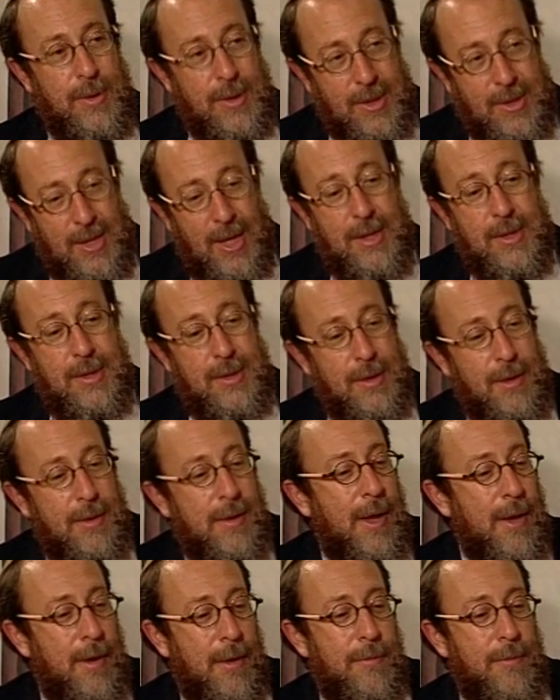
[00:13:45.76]
a sense I
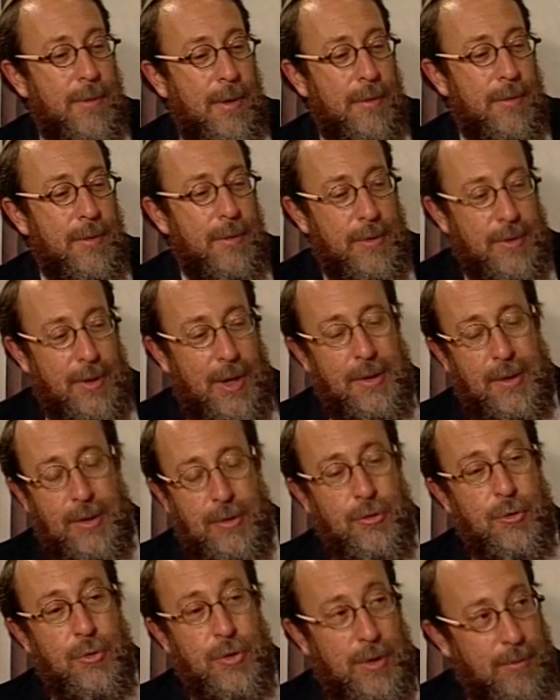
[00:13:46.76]

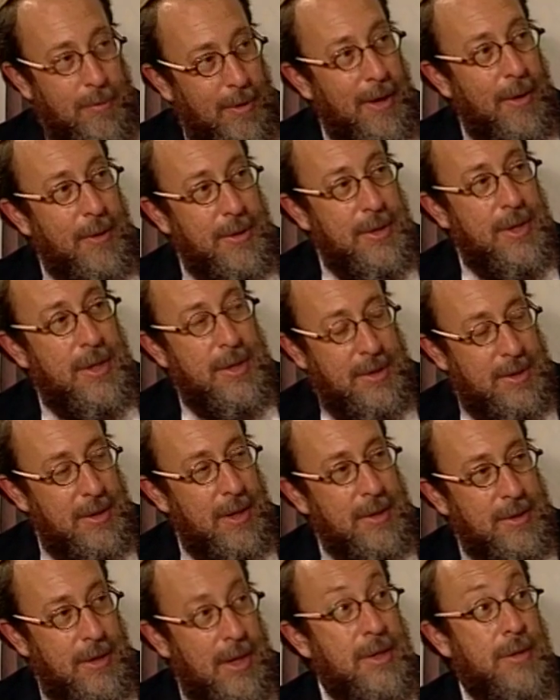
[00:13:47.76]
think Jerusalem right now is
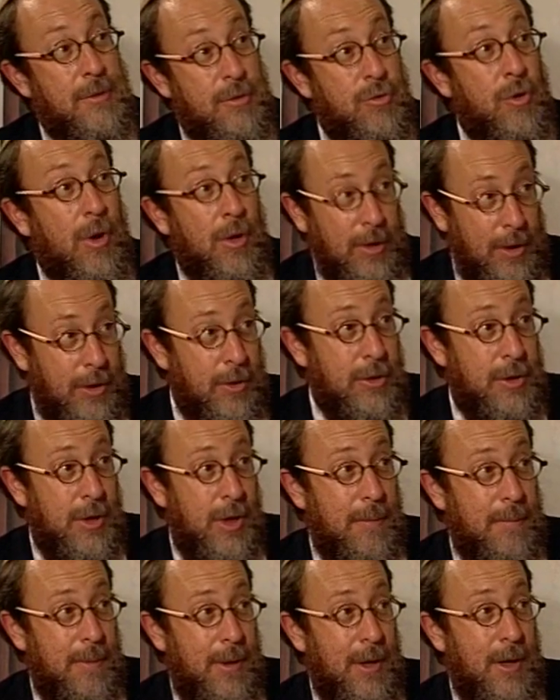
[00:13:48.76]
a sense of strong
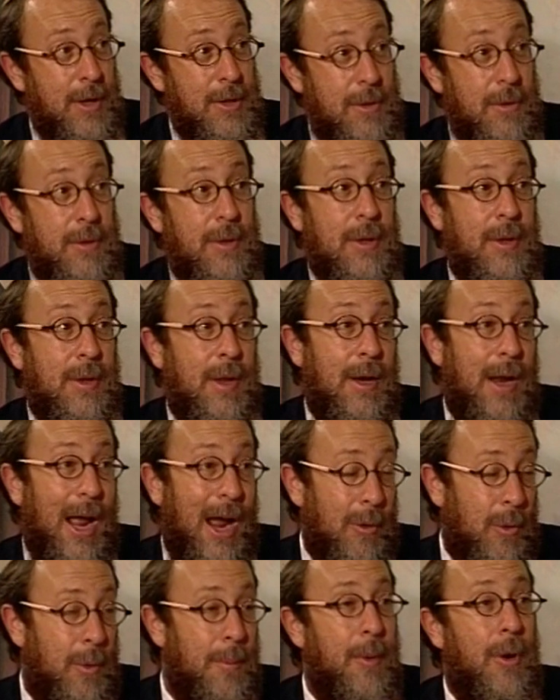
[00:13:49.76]
leadership, and I also think that
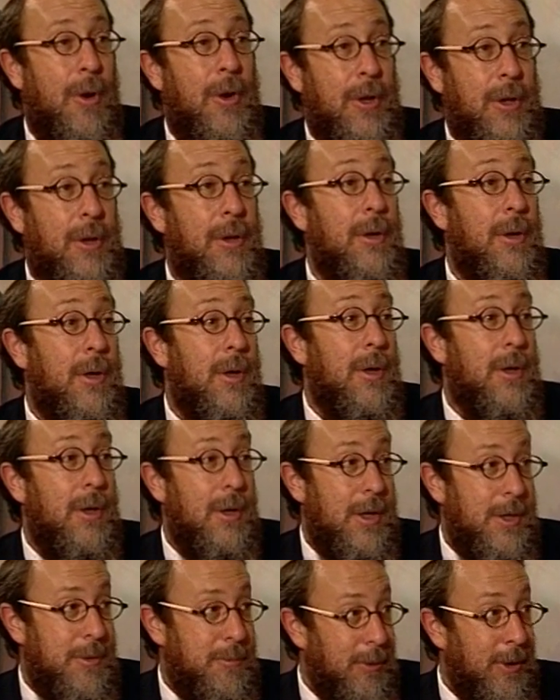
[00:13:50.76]
our party
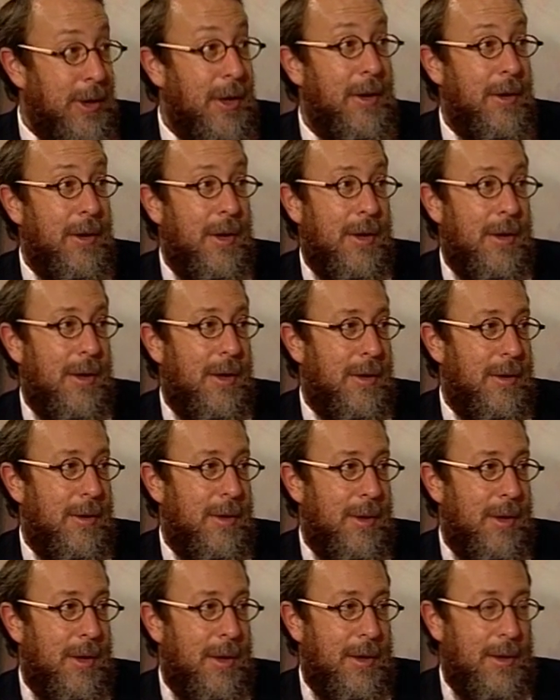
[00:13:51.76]
is bringing
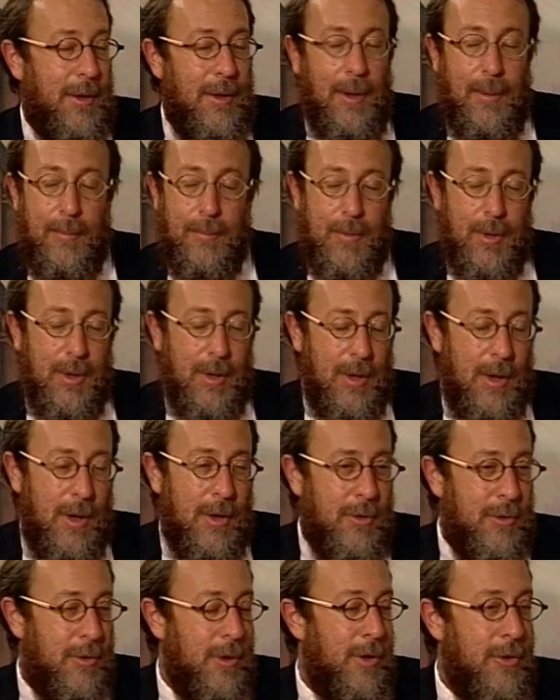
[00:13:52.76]
a
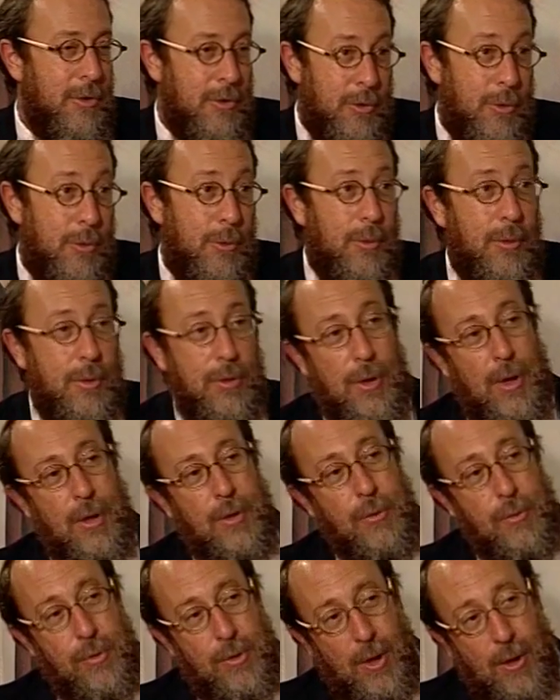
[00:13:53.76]

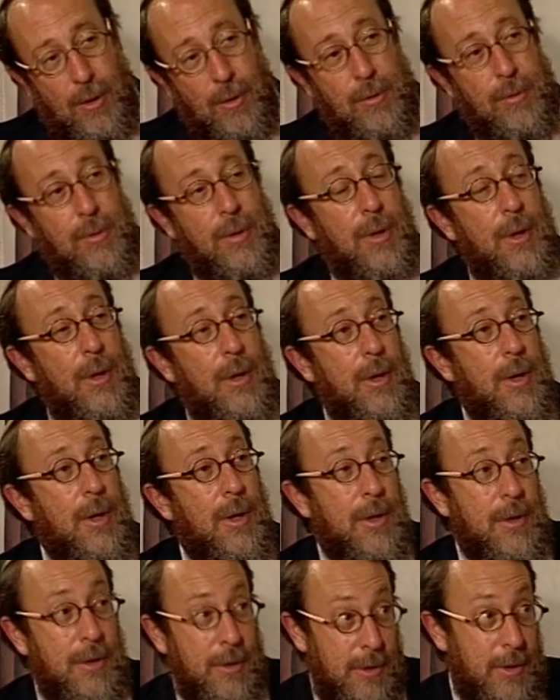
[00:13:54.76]
new tone
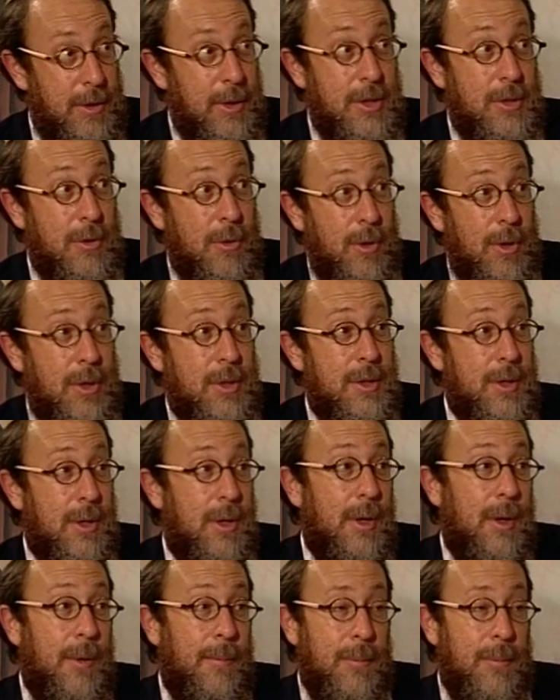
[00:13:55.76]
to the discourse.